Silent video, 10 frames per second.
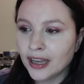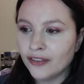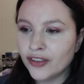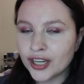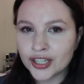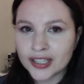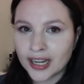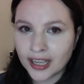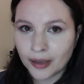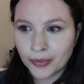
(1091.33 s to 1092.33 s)
and finish
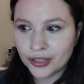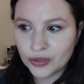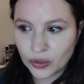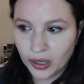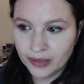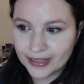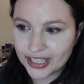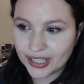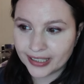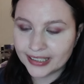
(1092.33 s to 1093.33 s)
setting up my new sewing
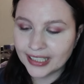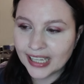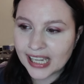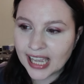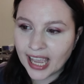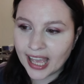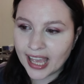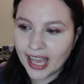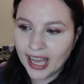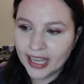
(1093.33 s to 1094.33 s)
machine.
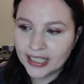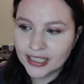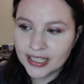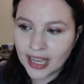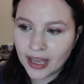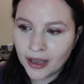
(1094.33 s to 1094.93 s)
And